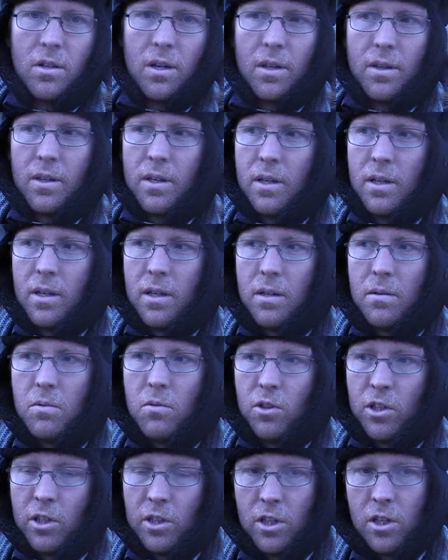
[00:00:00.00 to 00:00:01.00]
that
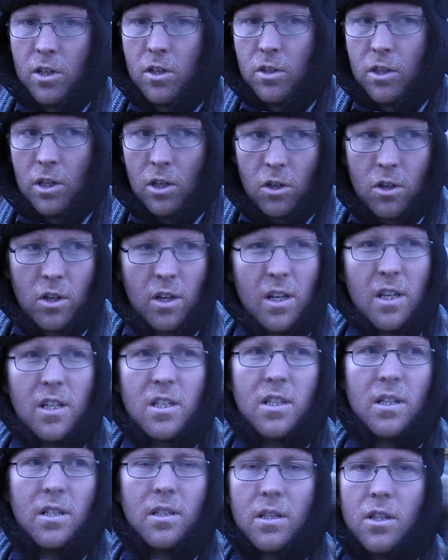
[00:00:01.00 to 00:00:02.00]
the, they, they, look at these
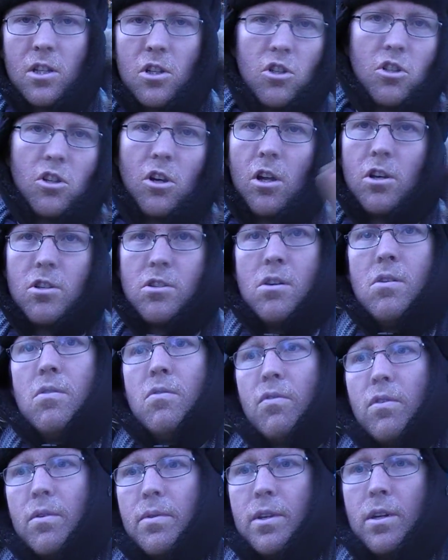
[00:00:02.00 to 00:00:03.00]
things and they just gloss
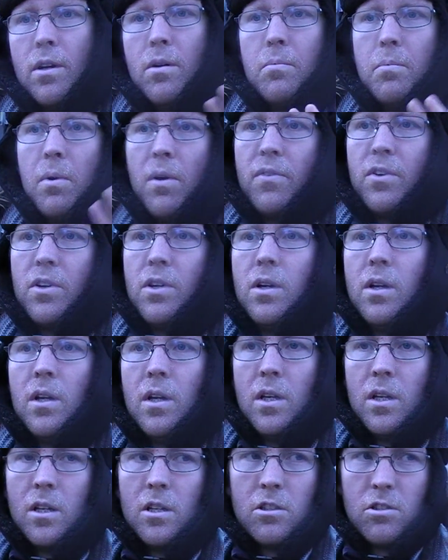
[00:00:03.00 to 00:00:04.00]
over and they don't bother
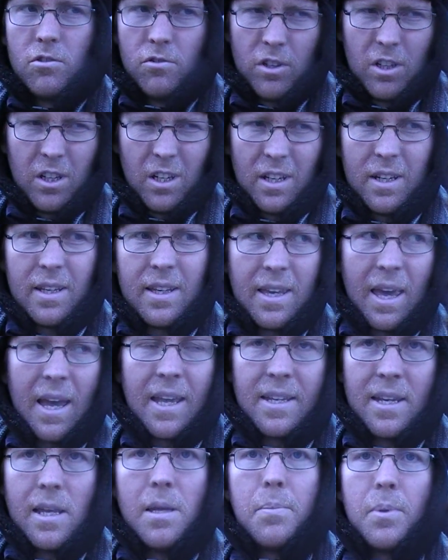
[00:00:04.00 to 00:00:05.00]
to really get
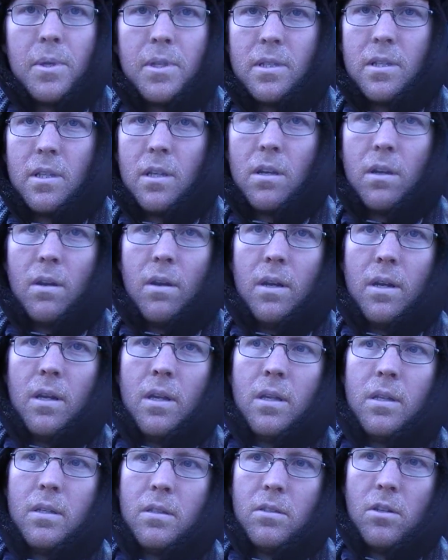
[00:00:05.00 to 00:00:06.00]
deep into the
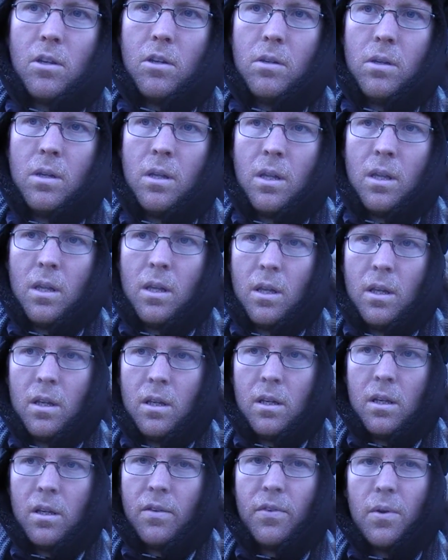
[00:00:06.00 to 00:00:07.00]
Quran. So
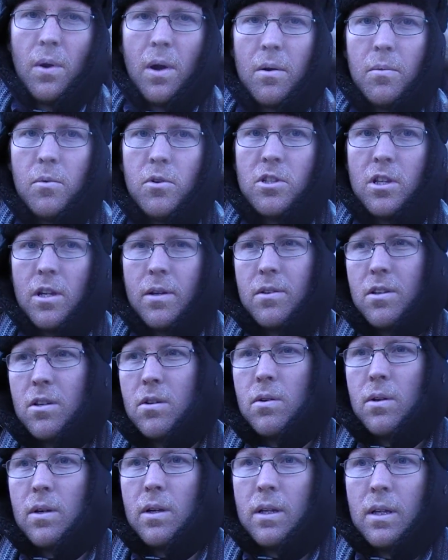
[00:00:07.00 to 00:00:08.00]
uh, If you are a Muslim, I
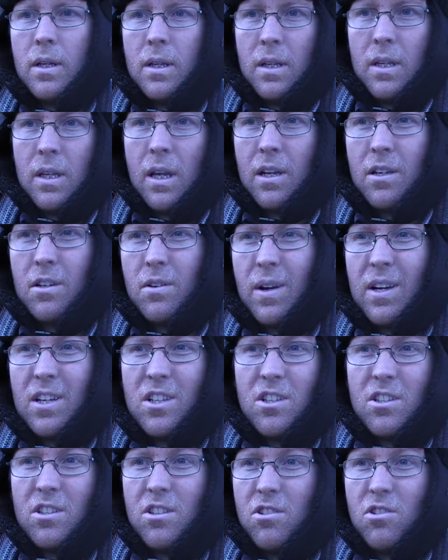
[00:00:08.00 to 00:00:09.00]
do, I do ask
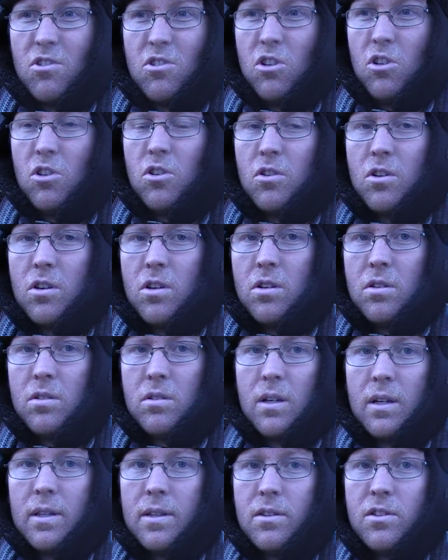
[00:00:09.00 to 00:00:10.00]
you to just look
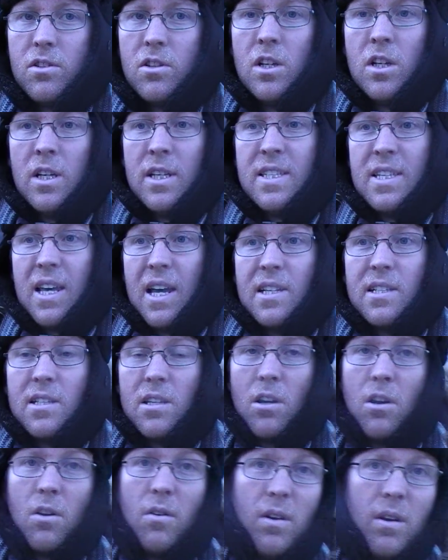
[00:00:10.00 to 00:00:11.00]
and test the
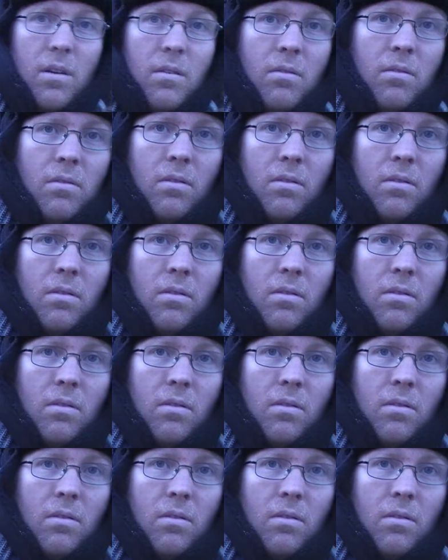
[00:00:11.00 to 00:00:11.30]
Quran.